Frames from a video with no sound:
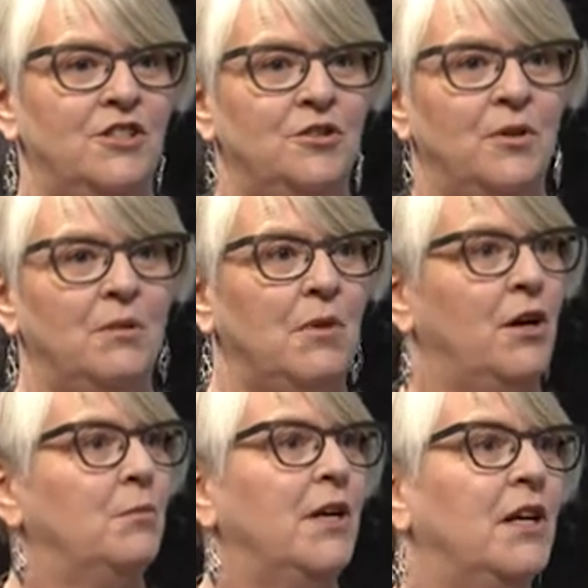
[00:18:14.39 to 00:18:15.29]
doing
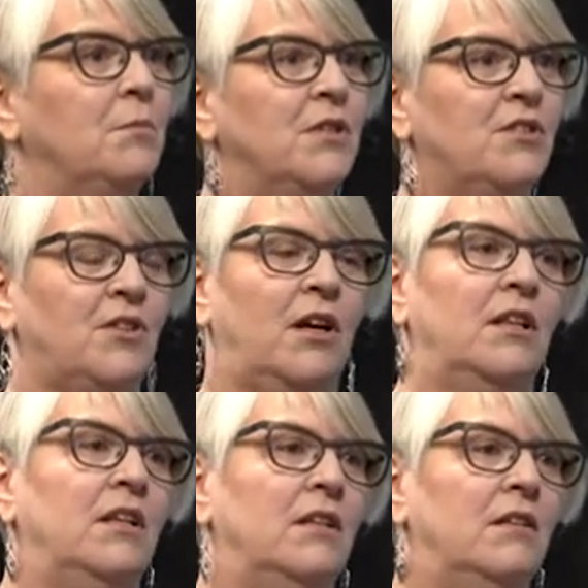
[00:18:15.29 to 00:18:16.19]
hair, makeup, and
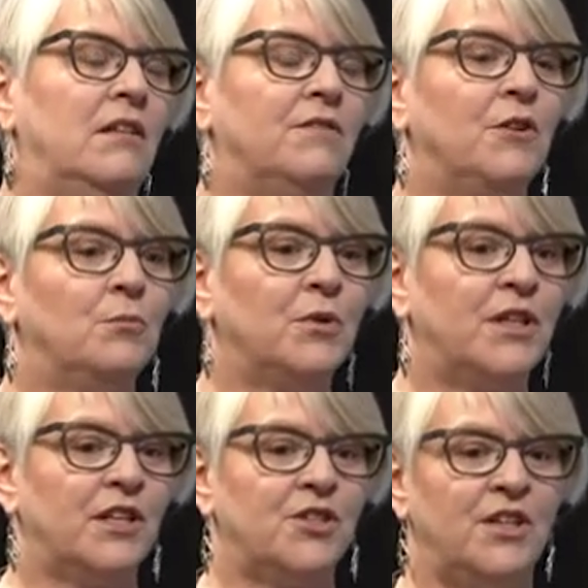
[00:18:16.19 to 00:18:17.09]
styling and film
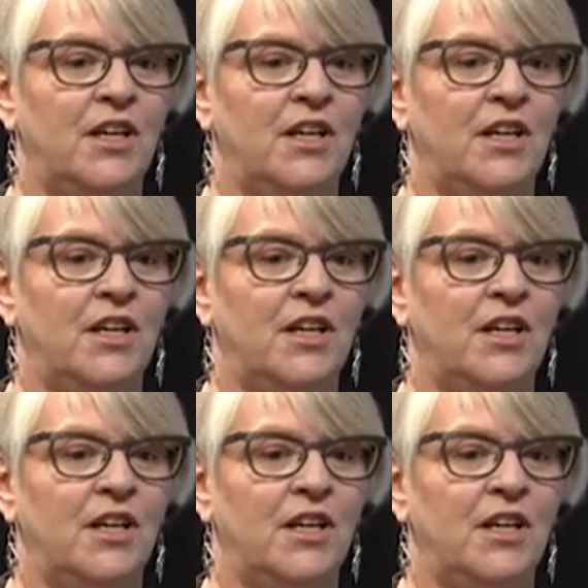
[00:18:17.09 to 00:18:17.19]
production,